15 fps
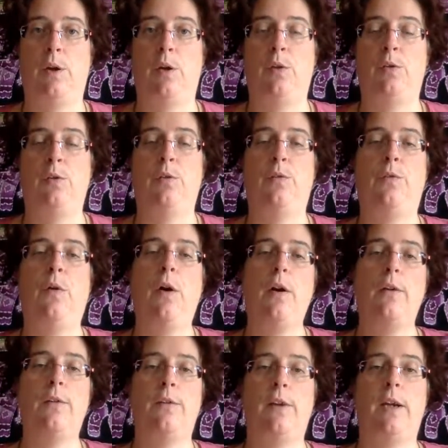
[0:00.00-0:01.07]
So
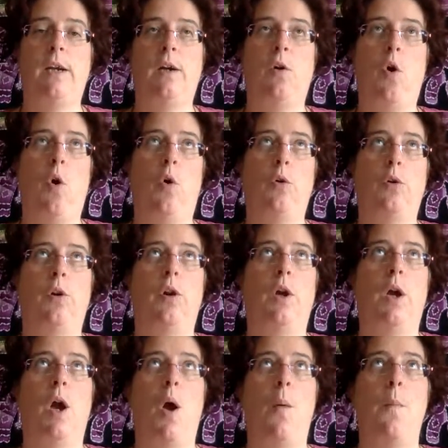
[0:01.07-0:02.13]
focusing on
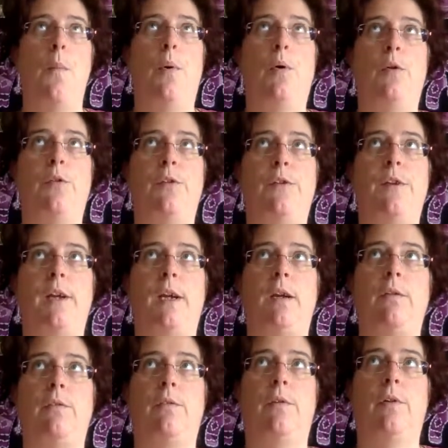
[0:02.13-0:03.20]

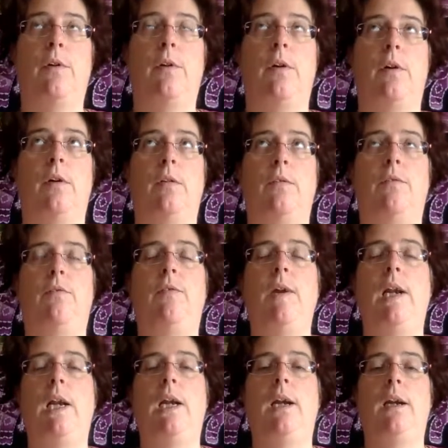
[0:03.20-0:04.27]
positive
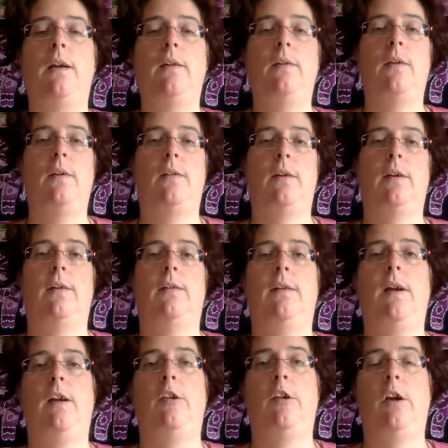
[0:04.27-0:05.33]
feelings,
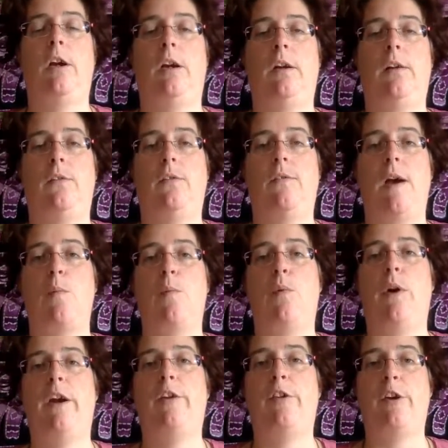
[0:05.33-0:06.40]
sensations,
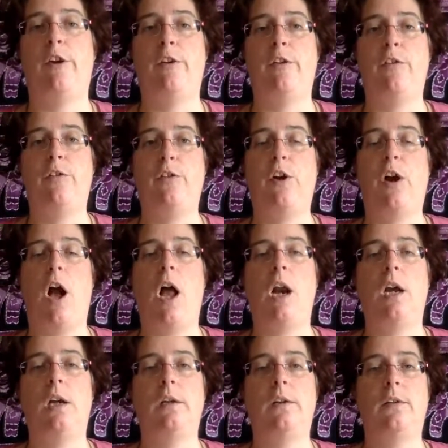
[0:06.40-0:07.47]
vibrations,
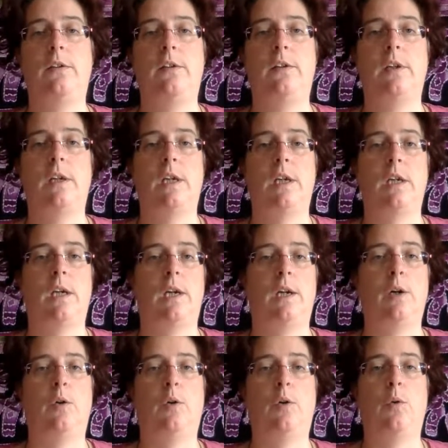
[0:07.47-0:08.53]
colors,
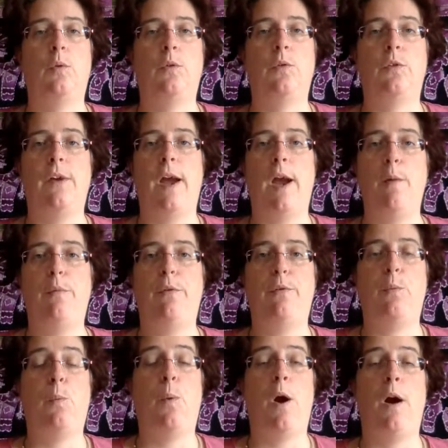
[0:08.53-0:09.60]
concepts,
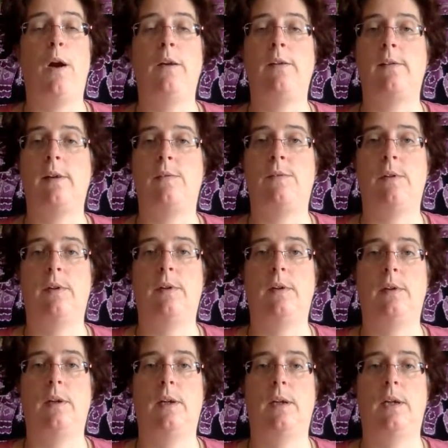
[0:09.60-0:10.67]
words,
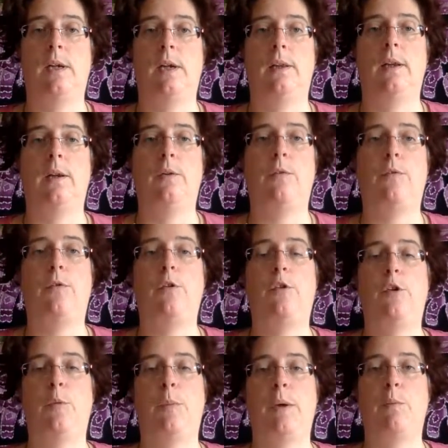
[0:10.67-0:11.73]
even that the
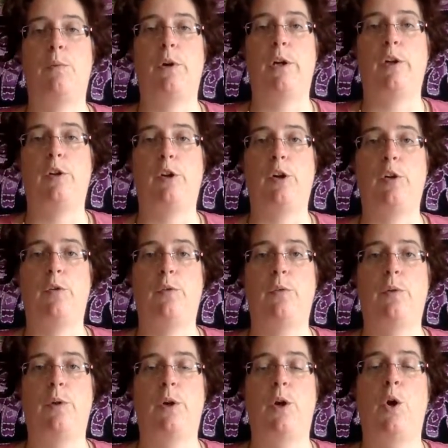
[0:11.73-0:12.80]
future may bring to you.
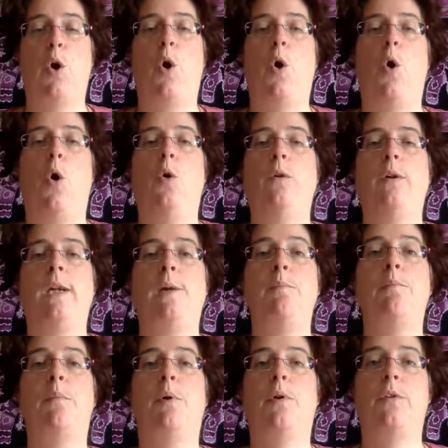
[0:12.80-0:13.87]
Only
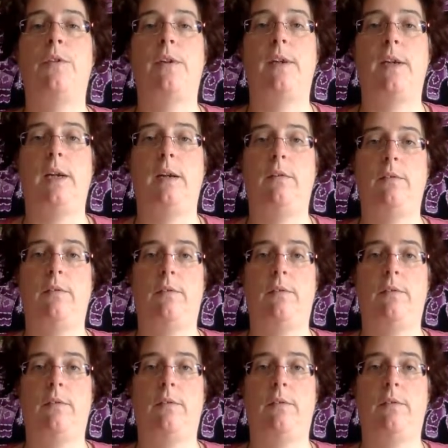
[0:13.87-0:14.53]
positive.